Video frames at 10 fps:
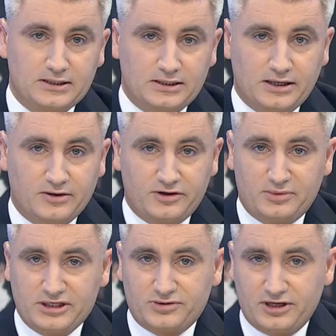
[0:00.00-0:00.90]
Now, the
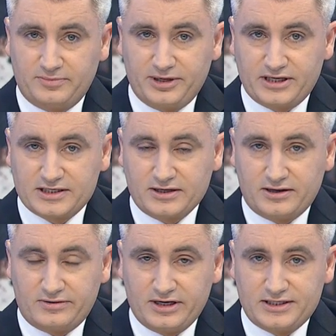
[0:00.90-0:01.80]
Winter Olympics
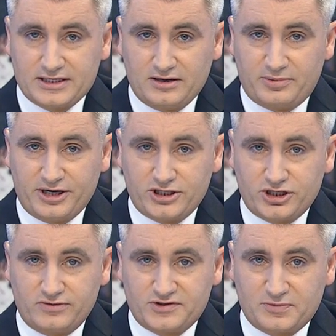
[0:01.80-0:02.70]
are a
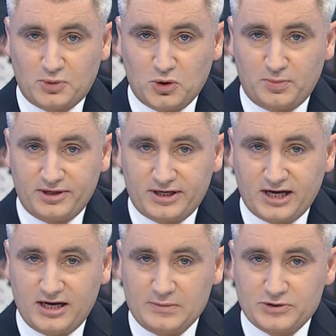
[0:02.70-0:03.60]
celebration of sport, but the
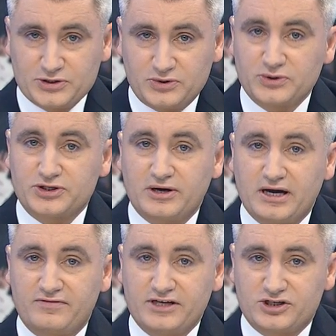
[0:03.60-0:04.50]
Games also
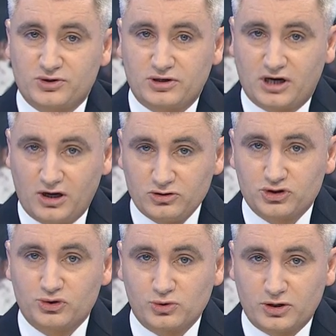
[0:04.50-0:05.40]
have a strong
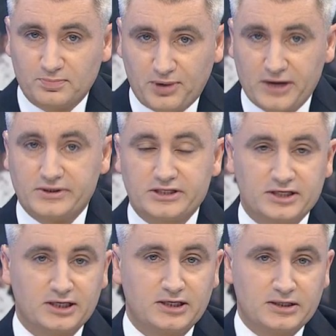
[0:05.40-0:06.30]
cultural component.
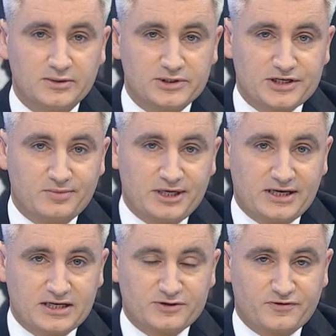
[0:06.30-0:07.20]
With so many
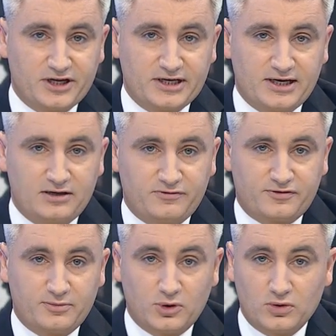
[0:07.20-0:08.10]
guests flooding in
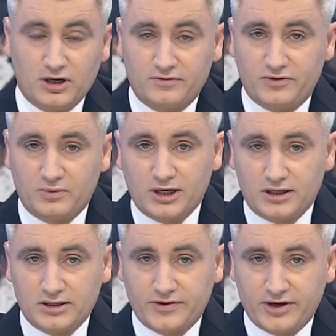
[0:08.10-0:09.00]
from all over the
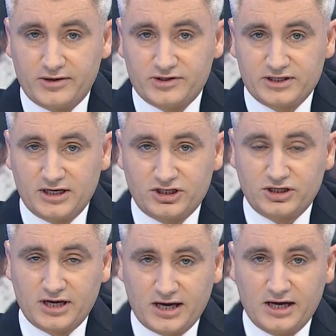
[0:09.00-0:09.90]
world, the host
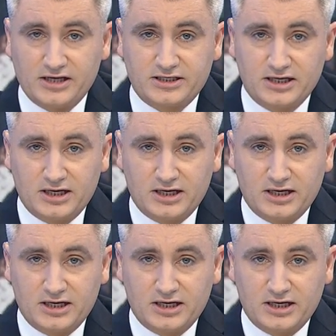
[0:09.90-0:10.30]
nation has